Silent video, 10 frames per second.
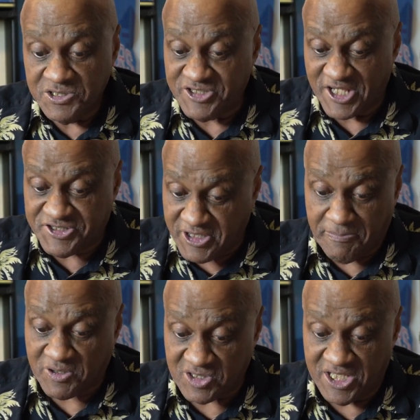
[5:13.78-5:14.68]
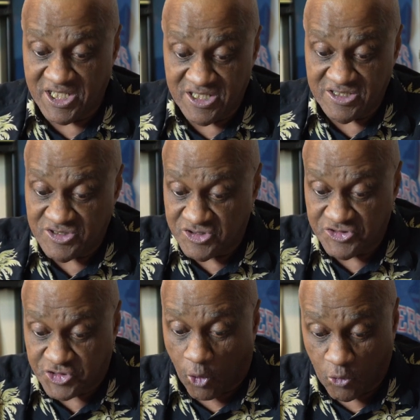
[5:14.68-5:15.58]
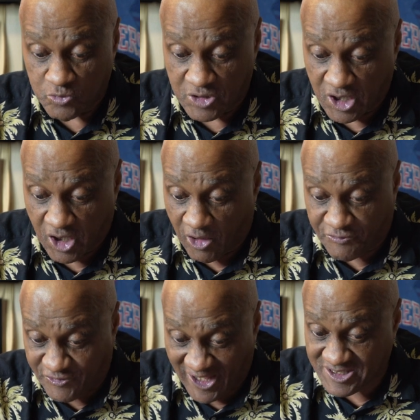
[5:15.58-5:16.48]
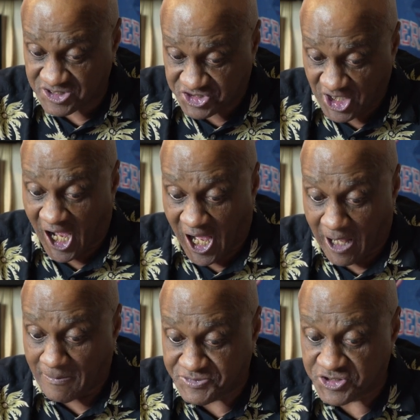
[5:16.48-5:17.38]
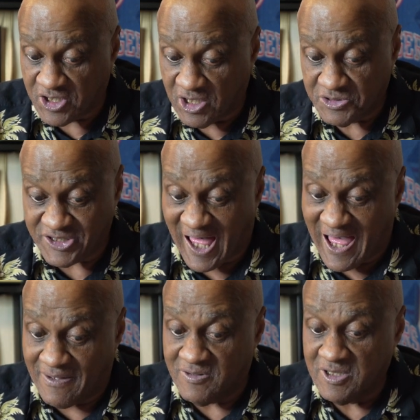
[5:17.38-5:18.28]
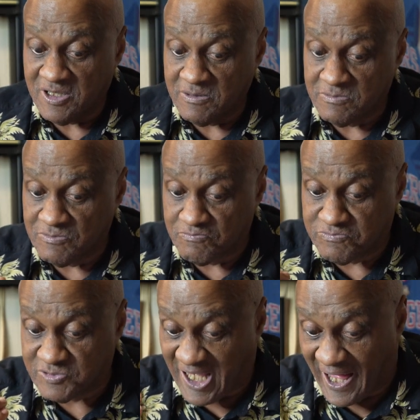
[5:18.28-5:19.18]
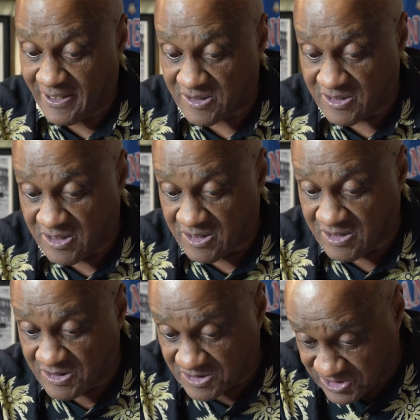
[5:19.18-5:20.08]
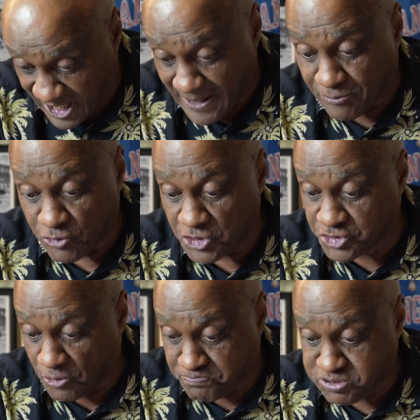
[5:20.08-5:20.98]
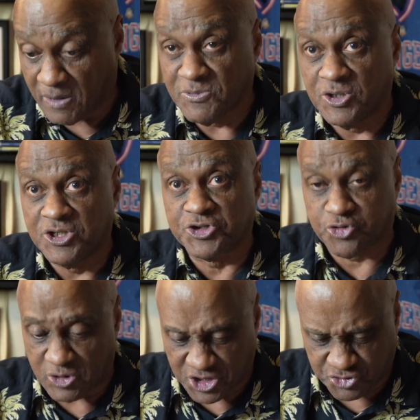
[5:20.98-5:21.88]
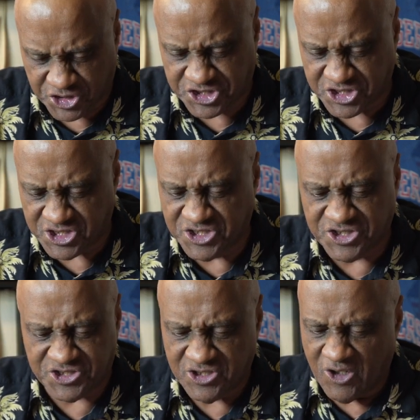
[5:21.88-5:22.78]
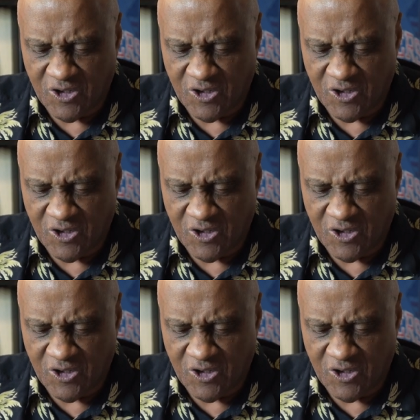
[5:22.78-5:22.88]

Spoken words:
they typically don't affect jobs that, like, laborers or plumbers, electricians,